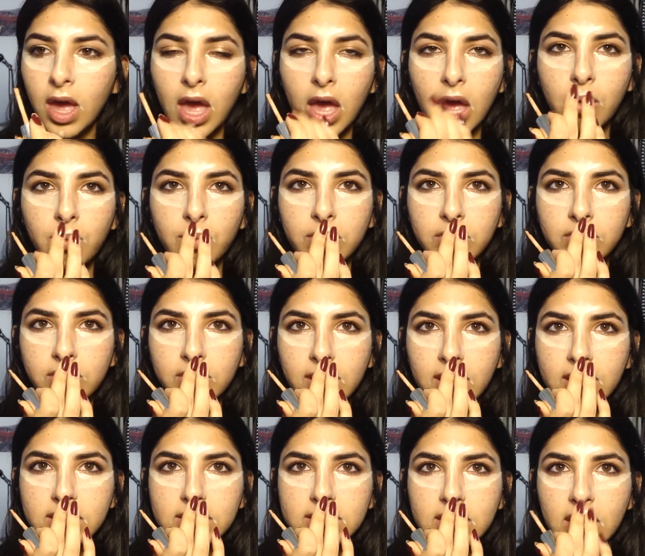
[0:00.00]
And when you
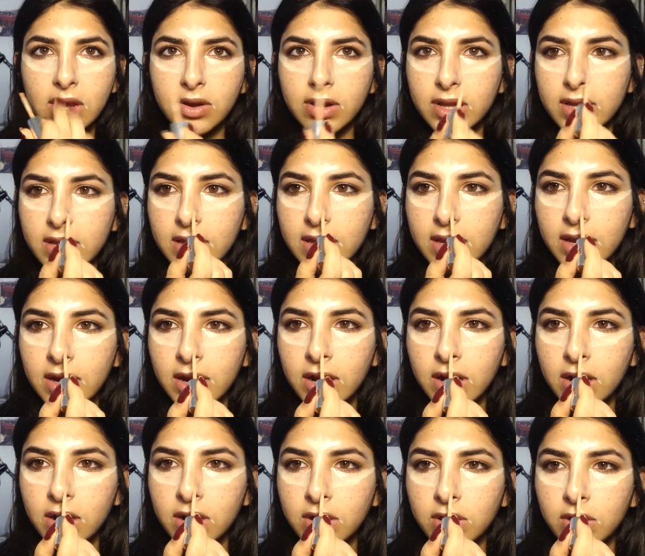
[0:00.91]
get down
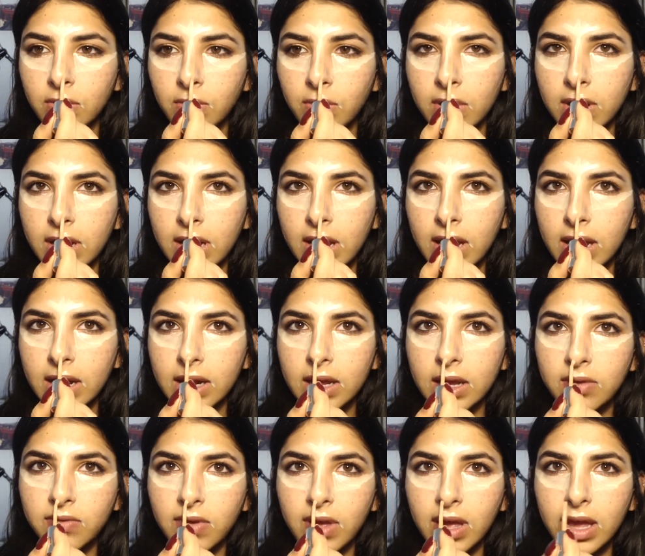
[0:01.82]
here, you want to kind
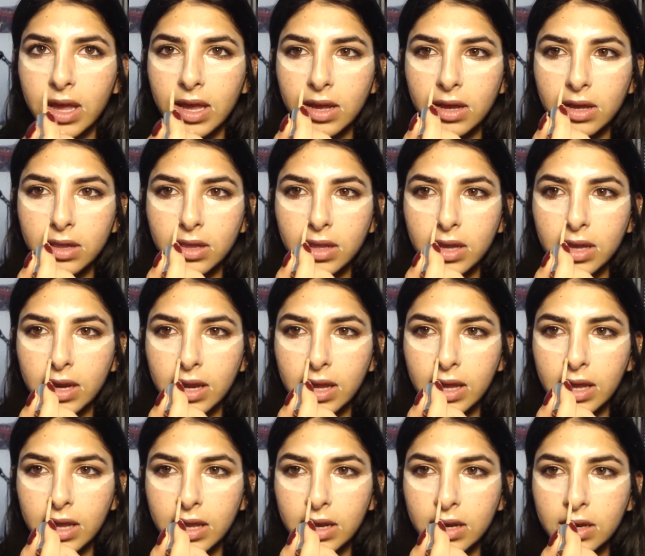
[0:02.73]
of angle it
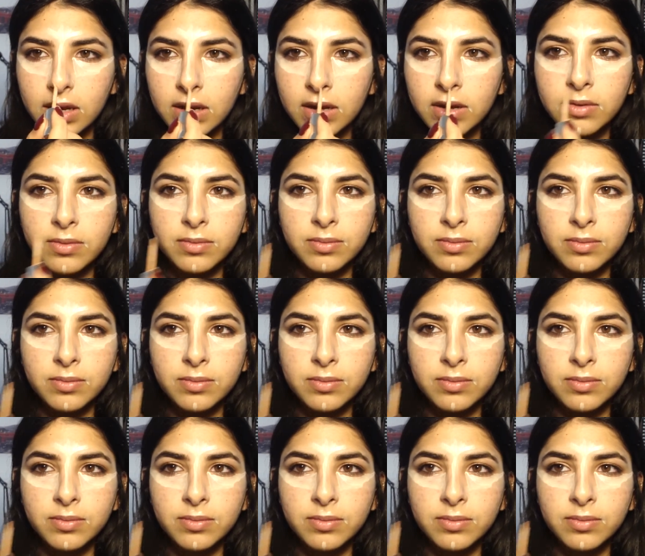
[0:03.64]
in.